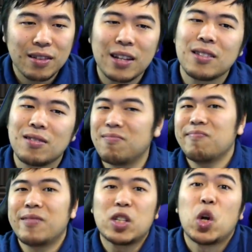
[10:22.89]
That's
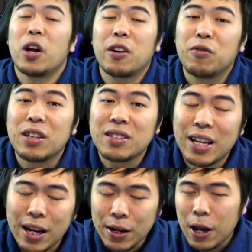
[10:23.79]
all I can really
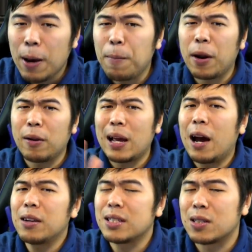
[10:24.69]
say. But
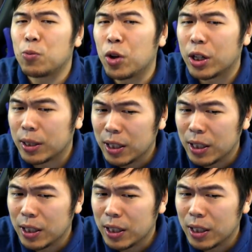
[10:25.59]
how does this work?